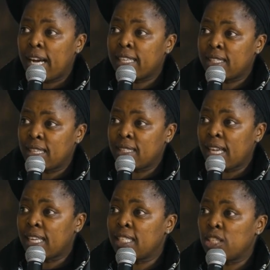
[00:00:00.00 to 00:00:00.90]
us as
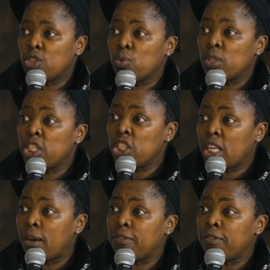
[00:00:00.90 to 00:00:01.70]
artists to teach our